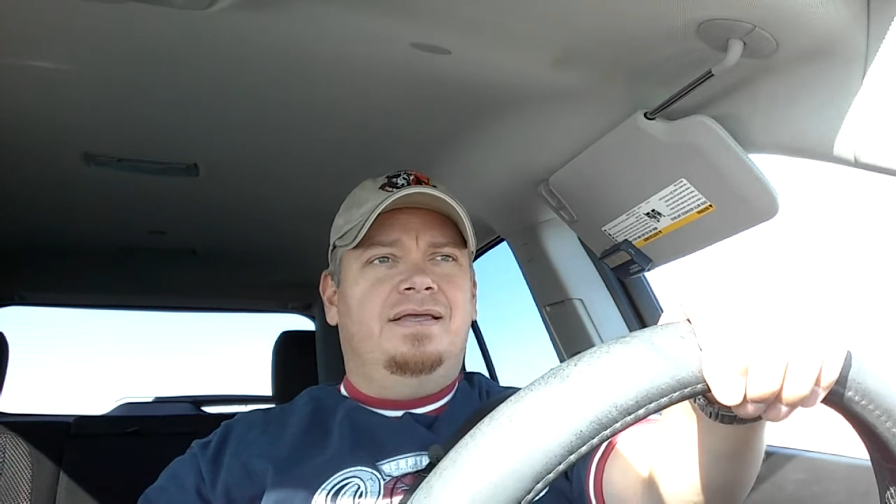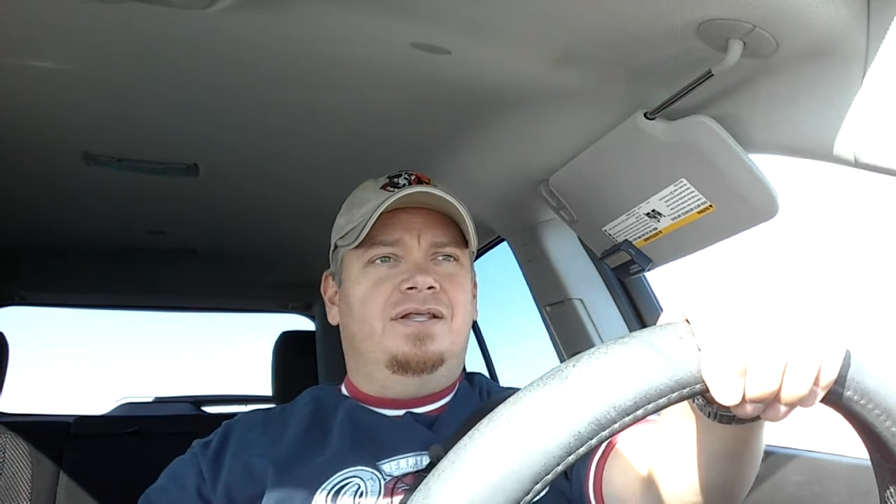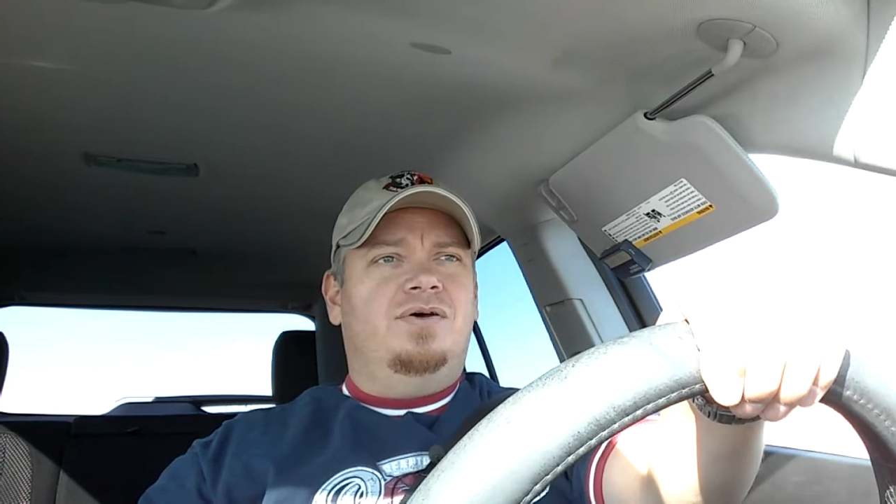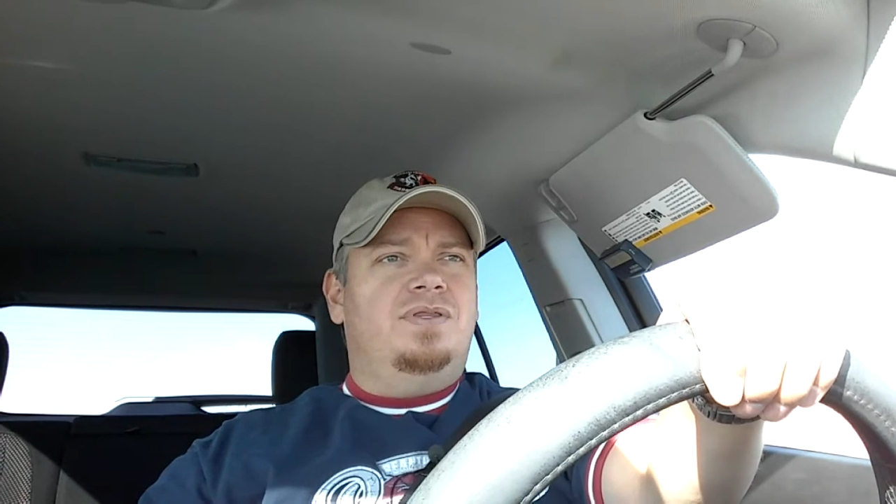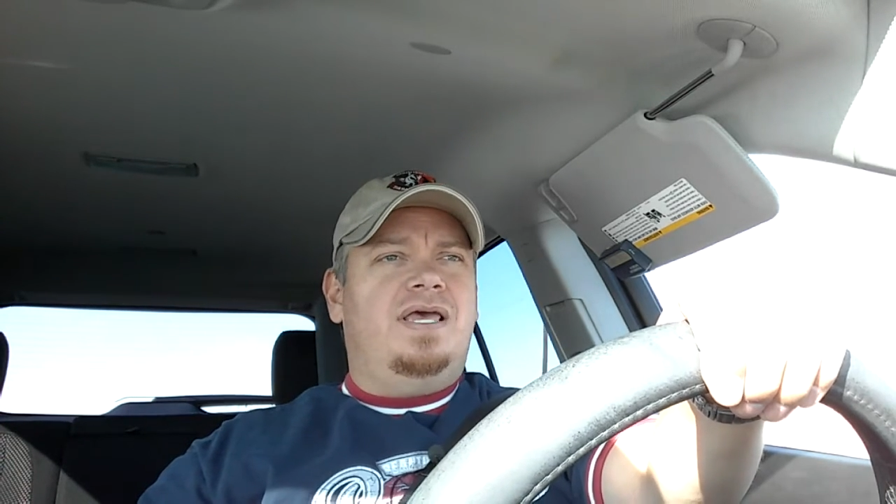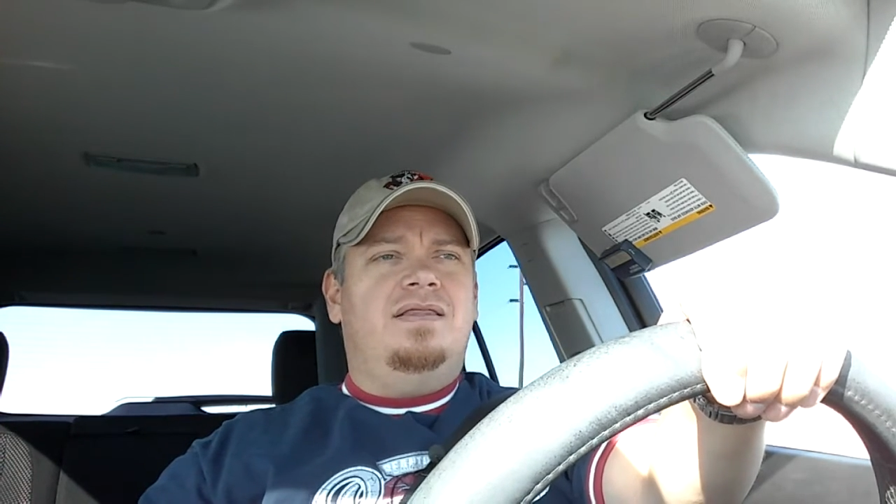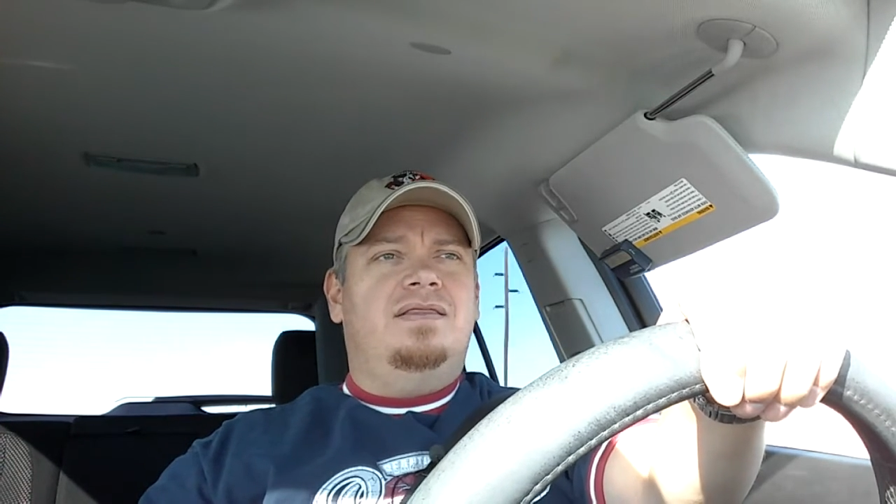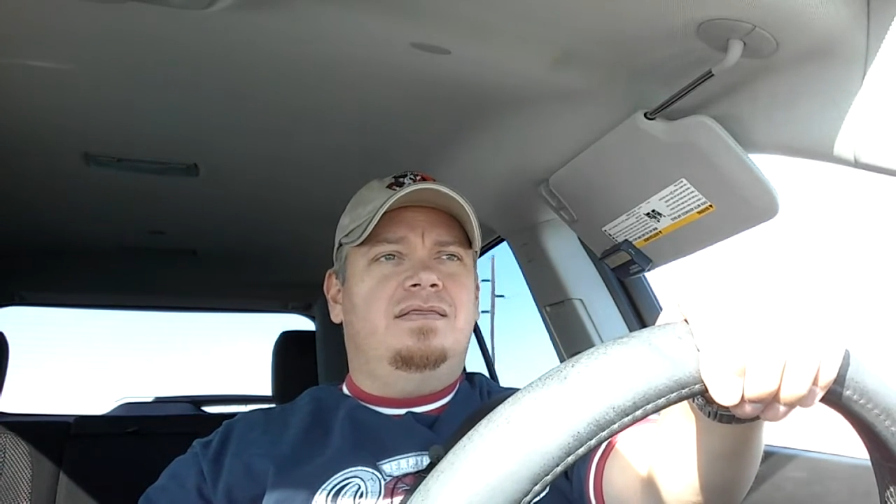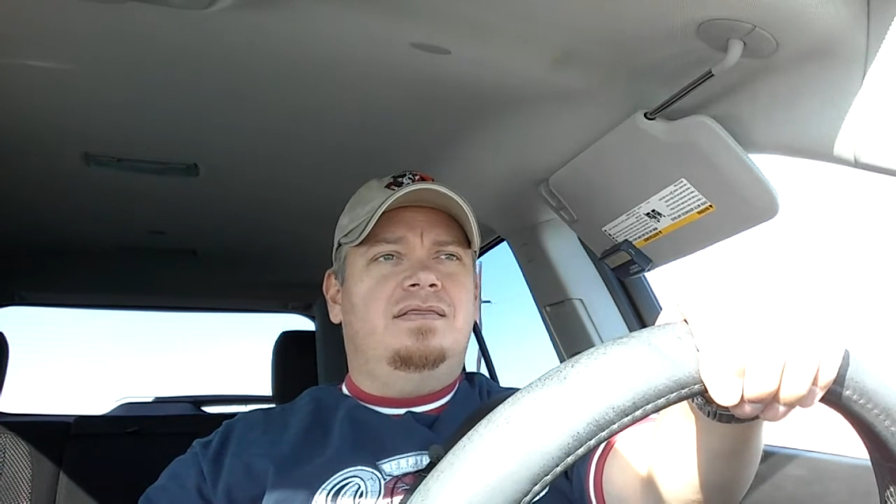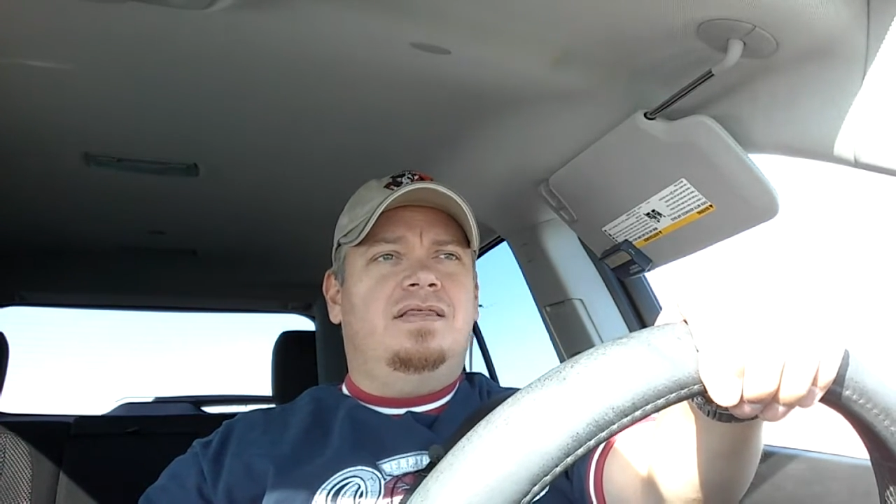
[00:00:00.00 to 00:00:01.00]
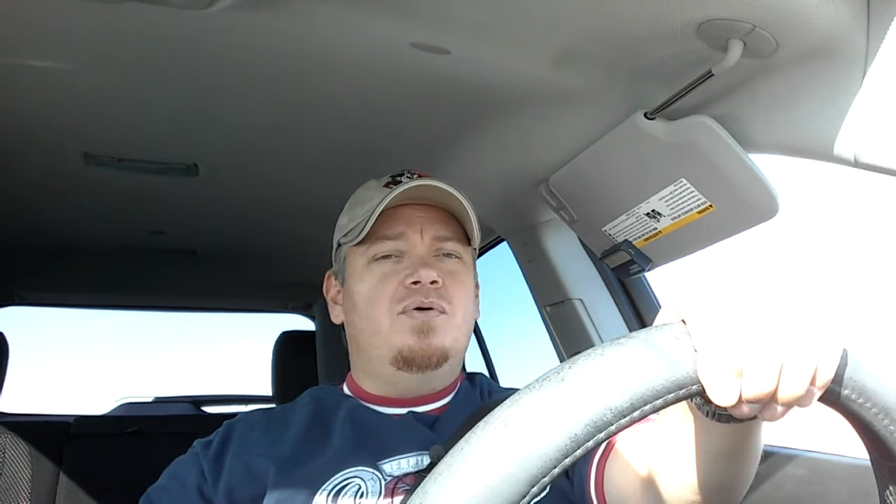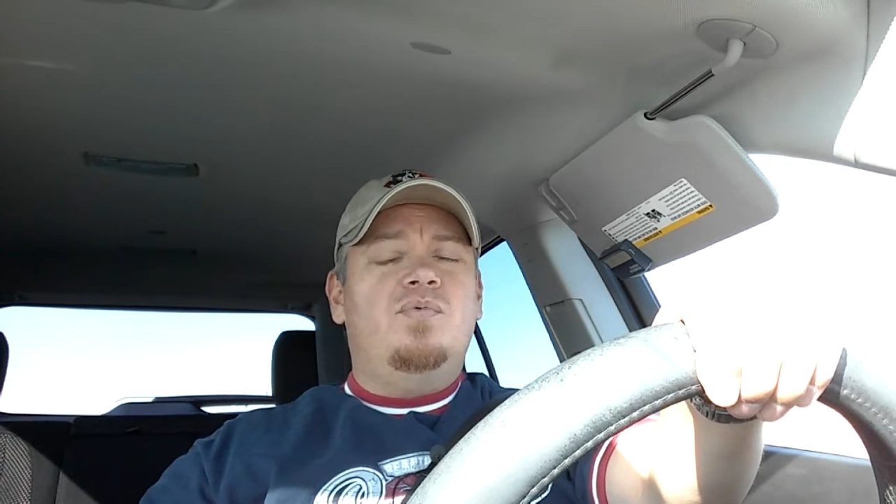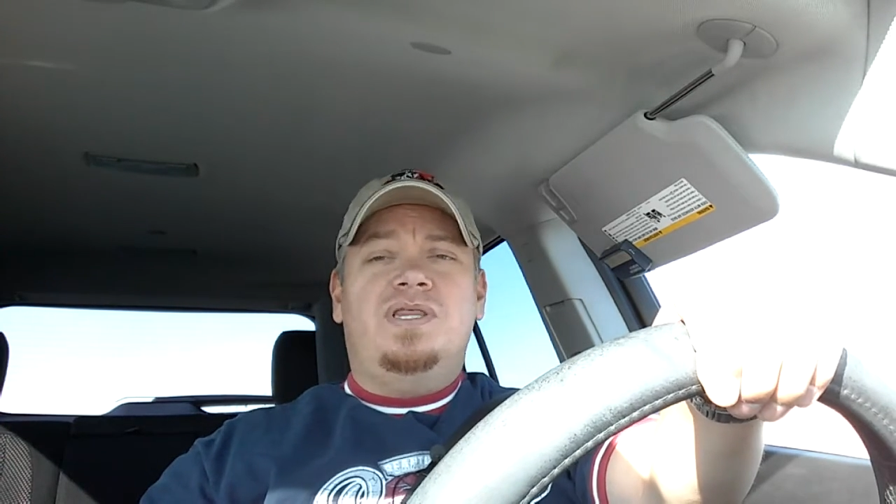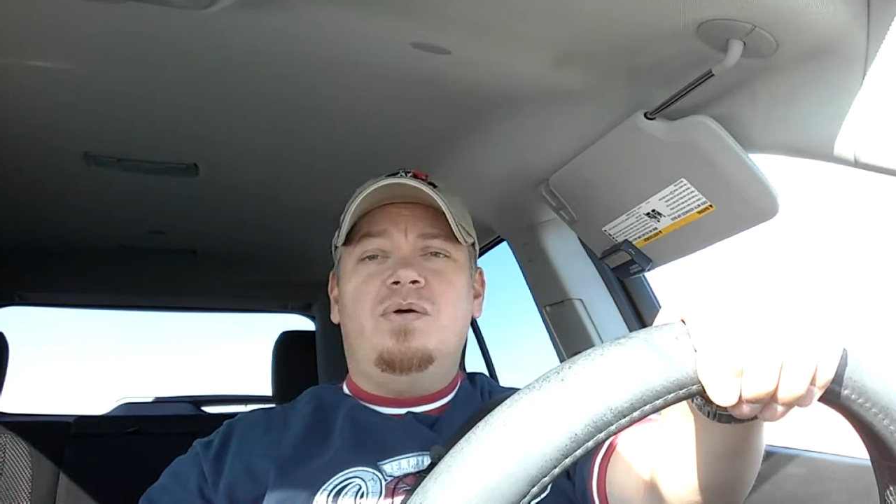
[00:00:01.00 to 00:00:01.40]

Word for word: You know, they they,